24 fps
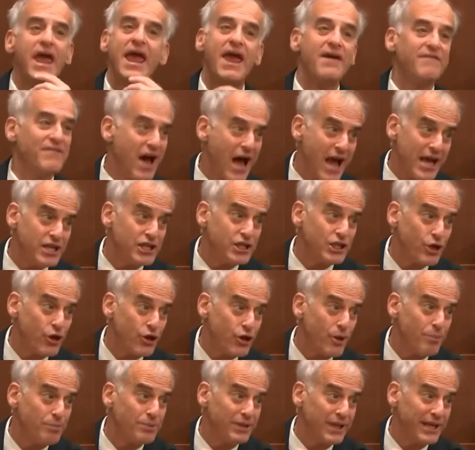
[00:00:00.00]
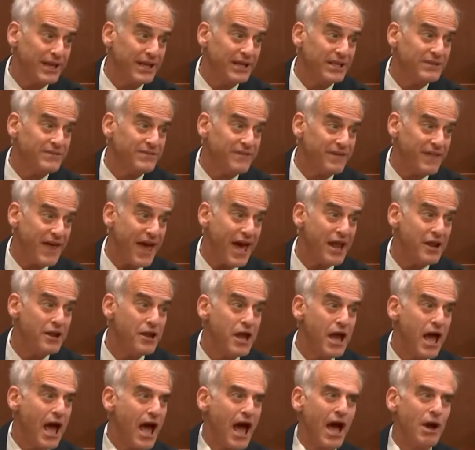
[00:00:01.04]
If I showed up late for that,
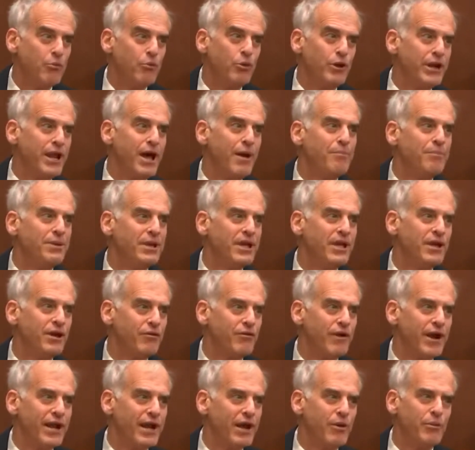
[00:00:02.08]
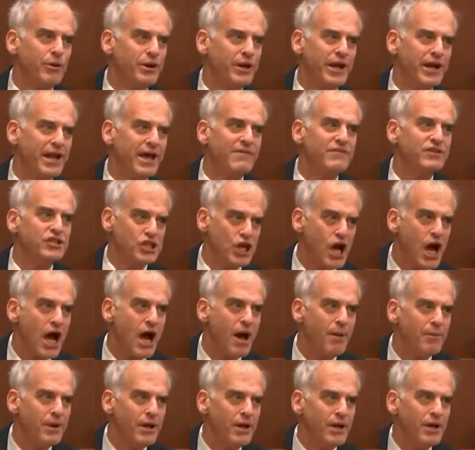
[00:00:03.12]
I would not be here right now, would not have a job.